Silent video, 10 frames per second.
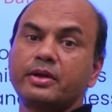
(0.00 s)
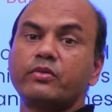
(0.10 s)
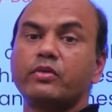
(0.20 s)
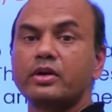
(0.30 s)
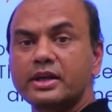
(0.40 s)

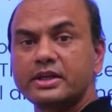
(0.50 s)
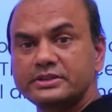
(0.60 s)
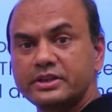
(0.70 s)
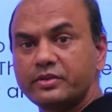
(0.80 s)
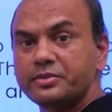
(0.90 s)
What are his
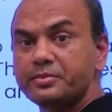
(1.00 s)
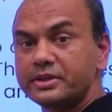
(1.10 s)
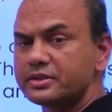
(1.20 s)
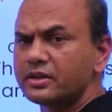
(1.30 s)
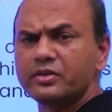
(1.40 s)
investments?
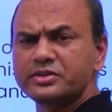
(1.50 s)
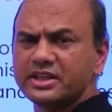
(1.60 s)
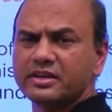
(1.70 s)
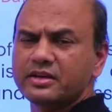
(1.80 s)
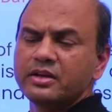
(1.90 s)
Now see
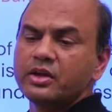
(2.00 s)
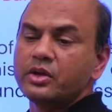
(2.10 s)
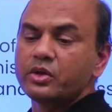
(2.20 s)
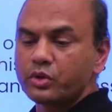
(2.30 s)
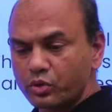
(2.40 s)
here,
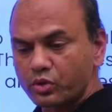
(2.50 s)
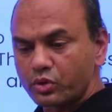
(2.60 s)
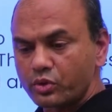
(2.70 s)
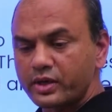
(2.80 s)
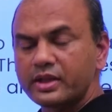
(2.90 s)
you don't
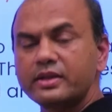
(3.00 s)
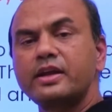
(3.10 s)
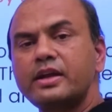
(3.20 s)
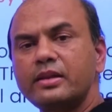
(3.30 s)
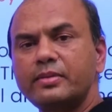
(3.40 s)
do it in
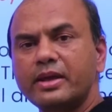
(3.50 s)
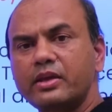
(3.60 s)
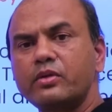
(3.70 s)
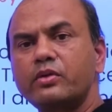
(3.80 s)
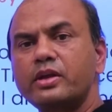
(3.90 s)
retail banking
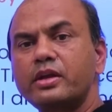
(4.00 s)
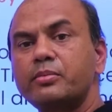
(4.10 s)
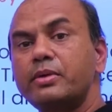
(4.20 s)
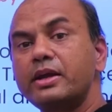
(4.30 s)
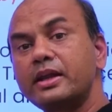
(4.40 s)
over here,
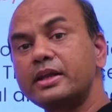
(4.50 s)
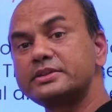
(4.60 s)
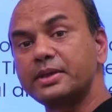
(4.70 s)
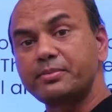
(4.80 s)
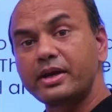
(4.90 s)
but there are
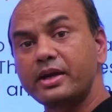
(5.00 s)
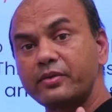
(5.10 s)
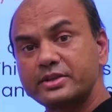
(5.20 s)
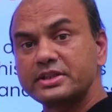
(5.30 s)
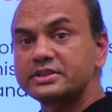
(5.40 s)
separate
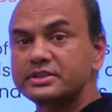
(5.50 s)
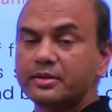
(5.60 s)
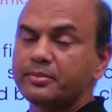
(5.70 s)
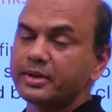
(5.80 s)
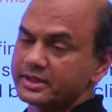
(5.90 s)
divisions in the
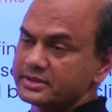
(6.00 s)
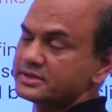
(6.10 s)
bank.